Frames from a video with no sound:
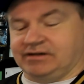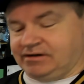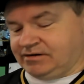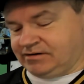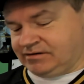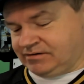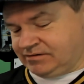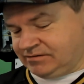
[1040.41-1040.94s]

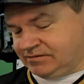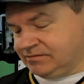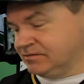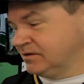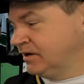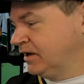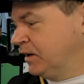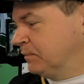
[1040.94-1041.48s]
Oh,
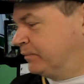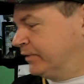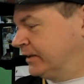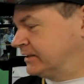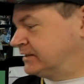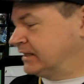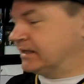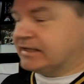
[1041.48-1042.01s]

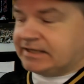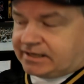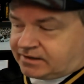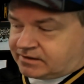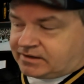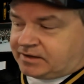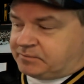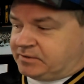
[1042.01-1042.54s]
but
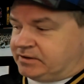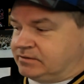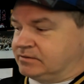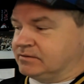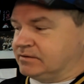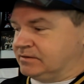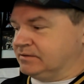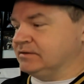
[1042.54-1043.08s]
yeah, I mean,